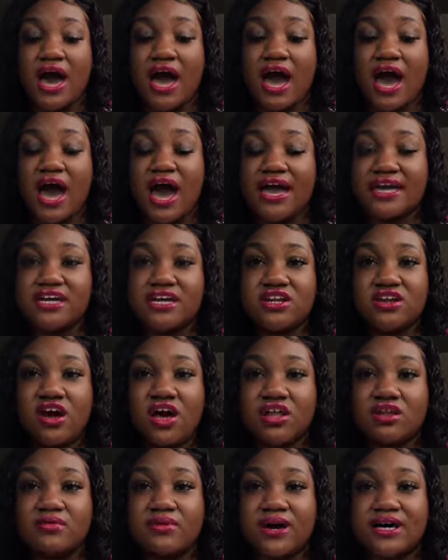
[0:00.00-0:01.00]
I get
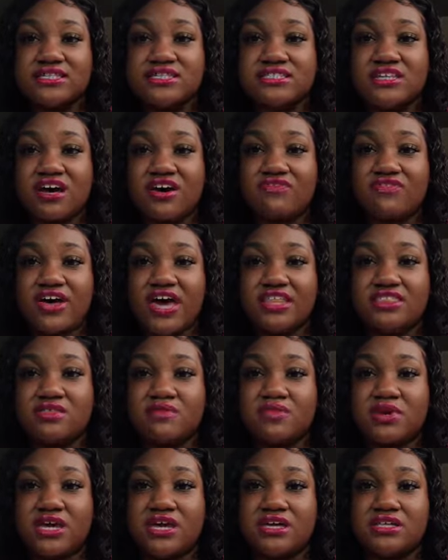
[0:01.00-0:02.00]
all of my stuff at
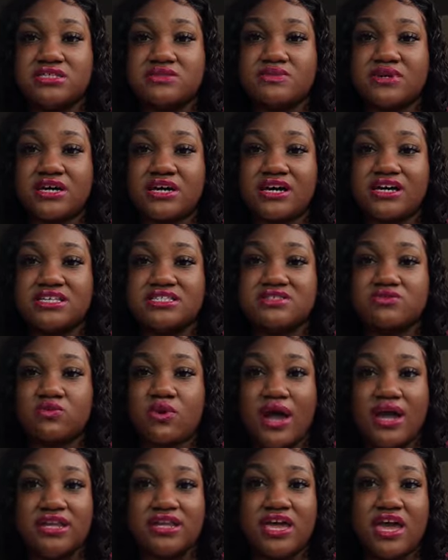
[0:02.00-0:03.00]
the bins because
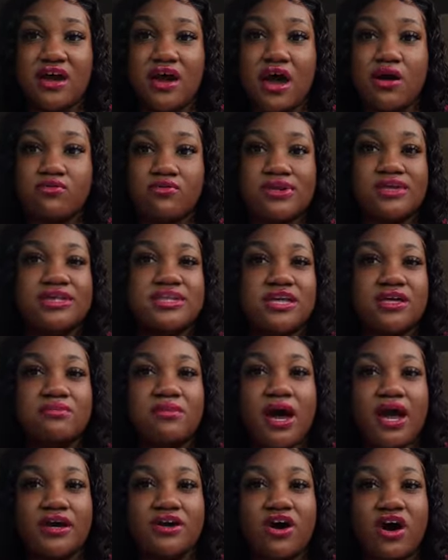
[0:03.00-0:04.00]
right now I really need
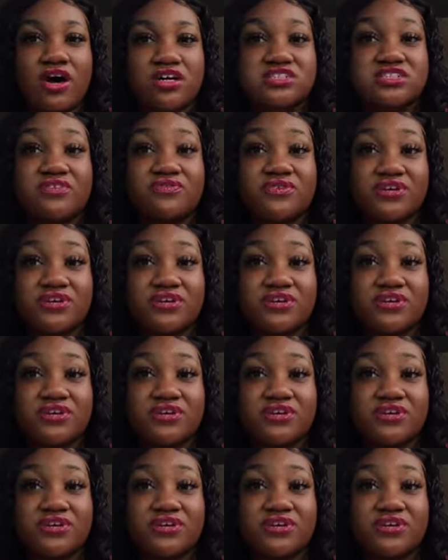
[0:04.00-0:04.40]
my cost of